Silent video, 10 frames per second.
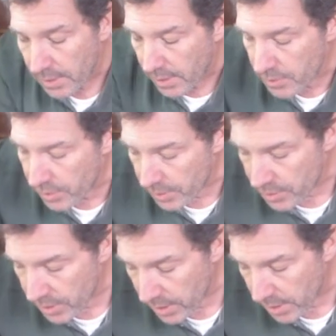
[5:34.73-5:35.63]
uh, as you can
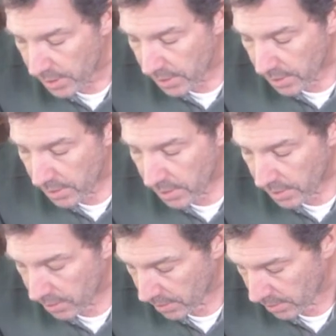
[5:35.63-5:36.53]
see,
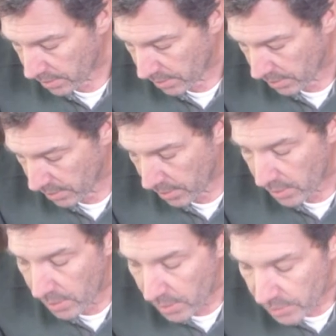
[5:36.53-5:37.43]
uh,
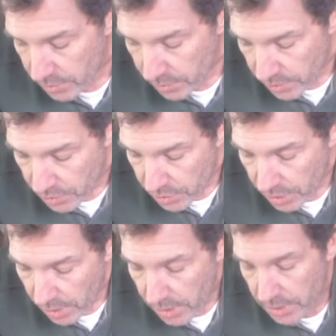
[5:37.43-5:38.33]
I'll do the
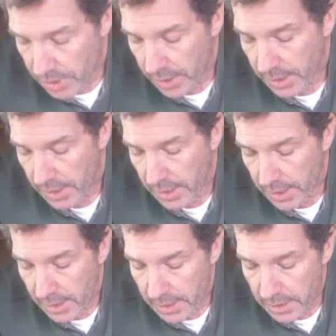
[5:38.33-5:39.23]
charge
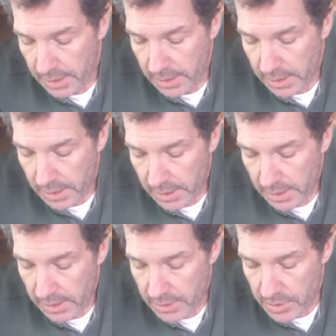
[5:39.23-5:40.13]
and
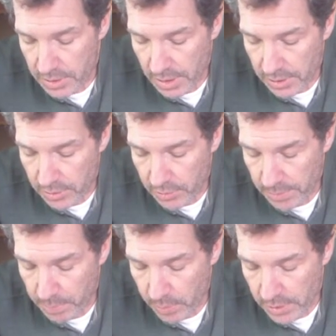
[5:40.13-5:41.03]
this is a
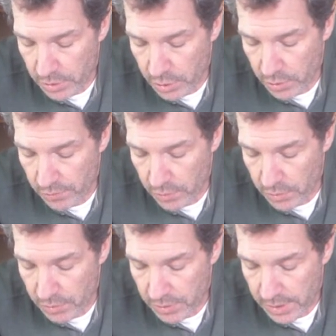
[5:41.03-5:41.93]
3.2
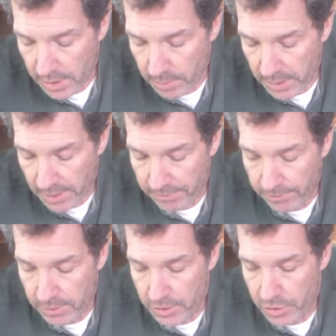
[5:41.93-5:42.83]
volt cell, but I
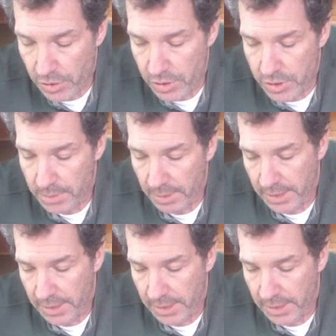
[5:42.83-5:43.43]
fully charged it.